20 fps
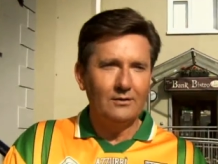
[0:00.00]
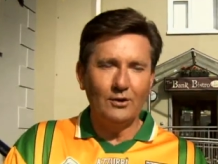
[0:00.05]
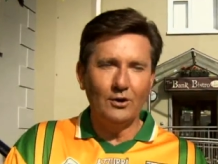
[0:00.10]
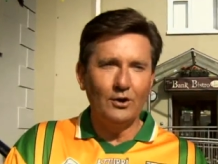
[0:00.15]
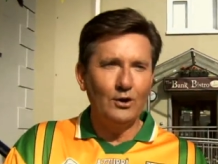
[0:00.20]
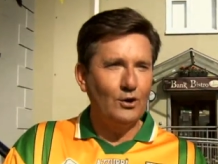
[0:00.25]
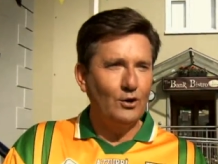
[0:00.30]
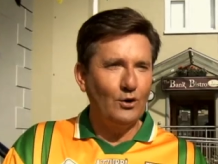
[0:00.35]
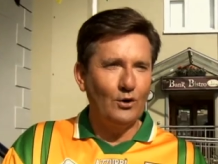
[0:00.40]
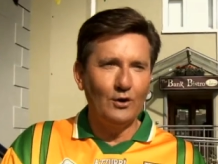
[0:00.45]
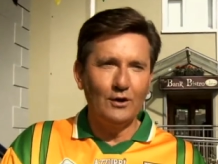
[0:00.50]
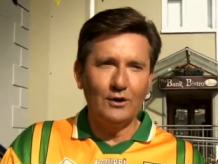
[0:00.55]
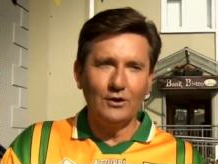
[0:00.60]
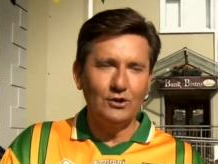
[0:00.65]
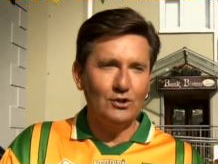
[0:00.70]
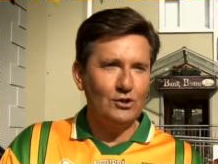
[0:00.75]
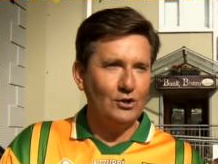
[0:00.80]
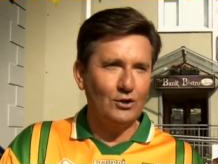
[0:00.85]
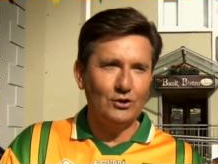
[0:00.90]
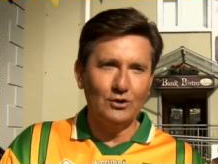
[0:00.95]
Donegal
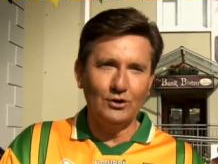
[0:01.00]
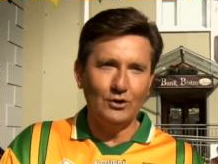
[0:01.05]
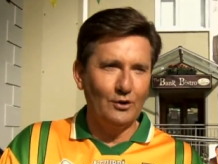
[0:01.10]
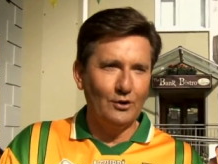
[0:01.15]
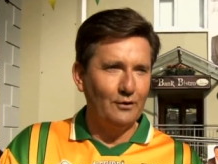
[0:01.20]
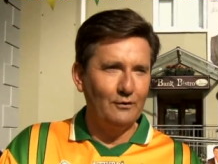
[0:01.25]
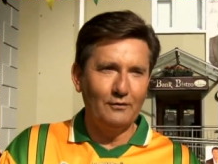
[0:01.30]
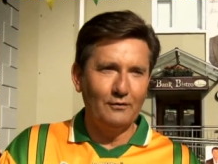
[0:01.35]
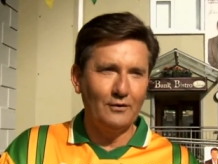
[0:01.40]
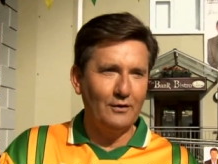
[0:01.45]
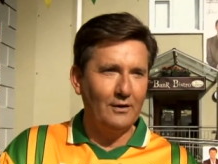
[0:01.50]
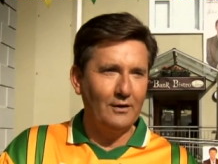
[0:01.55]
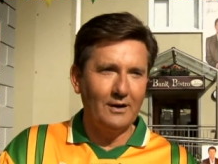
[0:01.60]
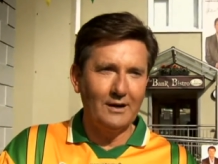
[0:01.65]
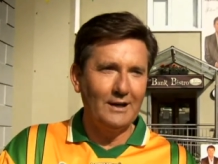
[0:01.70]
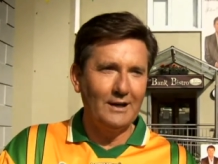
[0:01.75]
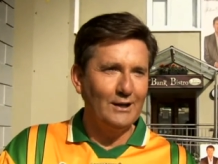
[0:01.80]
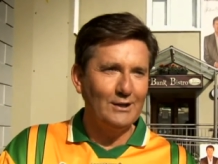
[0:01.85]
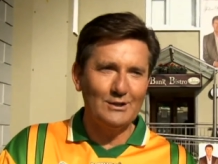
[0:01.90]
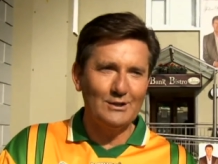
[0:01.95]
is shut down for
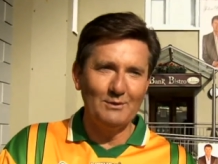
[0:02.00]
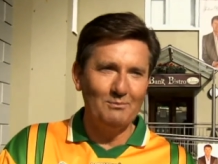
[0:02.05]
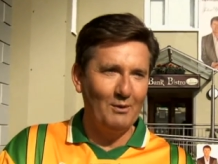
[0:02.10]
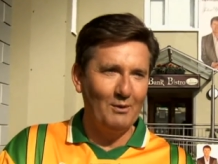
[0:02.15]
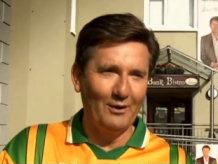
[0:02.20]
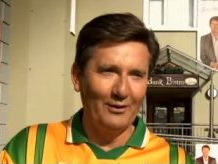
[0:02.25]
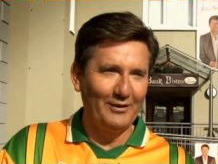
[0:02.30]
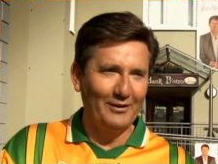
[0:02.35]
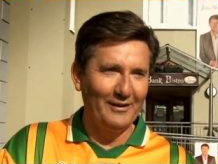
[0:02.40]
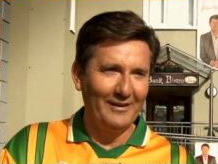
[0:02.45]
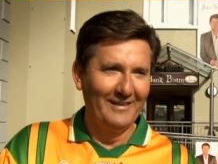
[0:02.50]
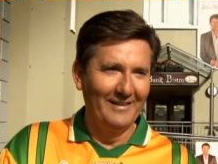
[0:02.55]
at least a month.